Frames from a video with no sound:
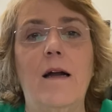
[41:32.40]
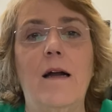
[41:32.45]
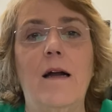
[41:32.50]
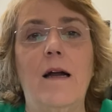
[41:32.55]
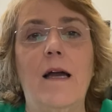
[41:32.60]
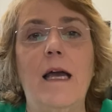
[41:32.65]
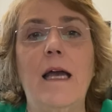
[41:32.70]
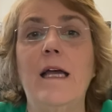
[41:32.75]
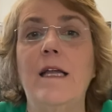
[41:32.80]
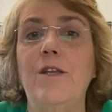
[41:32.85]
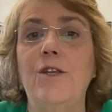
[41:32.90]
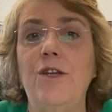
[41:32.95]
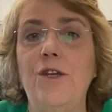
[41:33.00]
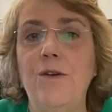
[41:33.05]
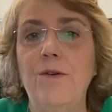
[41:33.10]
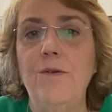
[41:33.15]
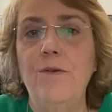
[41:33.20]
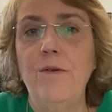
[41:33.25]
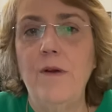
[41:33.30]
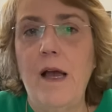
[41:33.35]
And
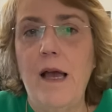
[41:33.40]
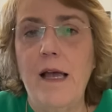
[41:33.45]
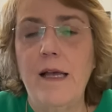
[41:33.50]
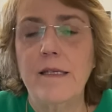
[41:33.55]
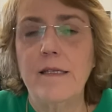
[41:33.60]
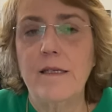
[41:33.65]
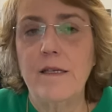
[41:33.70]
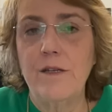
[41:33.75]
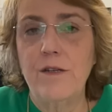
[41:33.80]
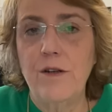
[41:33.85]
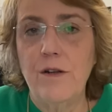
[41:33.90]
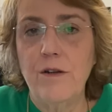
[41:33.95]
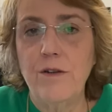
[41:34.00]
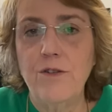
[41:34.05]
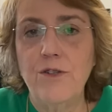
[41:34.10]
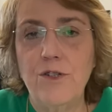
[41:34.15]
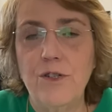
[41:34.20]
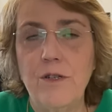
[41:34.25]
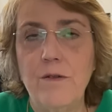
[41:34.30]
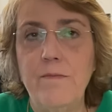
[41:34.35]
you, as the
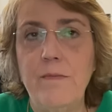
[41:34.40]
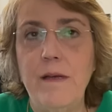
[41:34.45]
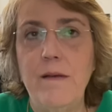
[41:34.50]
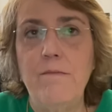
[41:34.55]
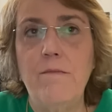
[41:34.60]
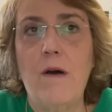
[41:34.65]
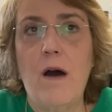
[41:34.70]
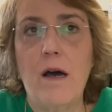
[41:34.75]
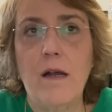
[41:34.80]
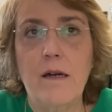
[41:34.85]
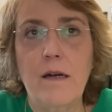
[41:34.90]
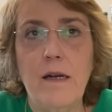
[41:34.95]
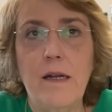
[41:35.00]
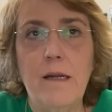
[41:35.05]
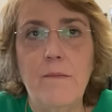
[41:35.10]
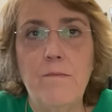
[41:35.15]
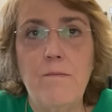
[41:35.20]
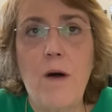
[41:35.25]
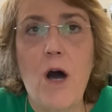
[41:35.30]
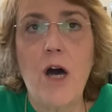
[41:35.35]
nurse, should be
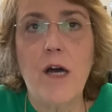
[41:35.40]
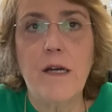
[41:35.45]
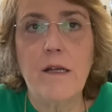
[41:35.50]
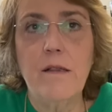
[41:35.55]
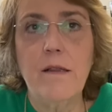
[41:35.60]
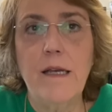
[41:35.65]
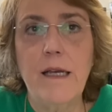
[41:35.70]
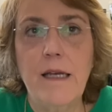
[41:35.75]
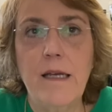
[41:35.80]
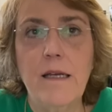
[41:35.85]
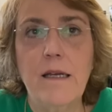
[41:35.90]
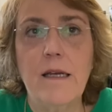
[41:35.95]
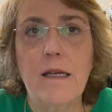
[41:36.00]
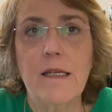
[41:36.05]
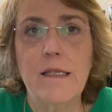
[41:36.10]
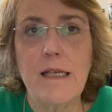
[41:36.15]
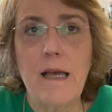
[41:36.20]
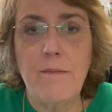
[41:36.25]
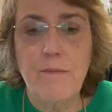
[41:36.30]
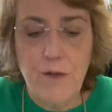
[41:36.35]
modeling
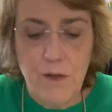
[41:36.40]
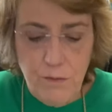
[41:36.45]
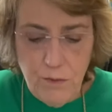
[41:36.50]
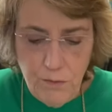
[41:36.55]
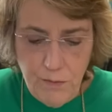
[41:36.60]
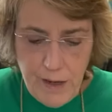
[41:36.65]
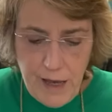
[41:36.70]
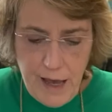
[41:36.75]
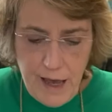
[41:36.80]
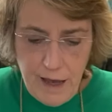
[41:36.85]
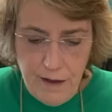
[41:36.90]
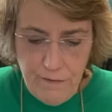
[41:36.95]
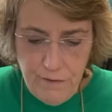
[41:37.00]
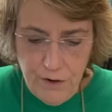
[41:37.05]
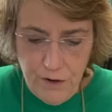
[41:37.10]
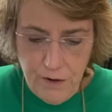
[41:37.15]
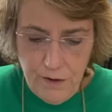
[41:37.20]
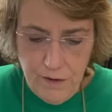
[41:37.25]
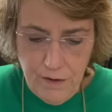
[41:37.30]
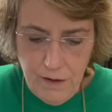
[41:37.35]
acceptable
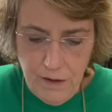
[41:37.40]
behavior.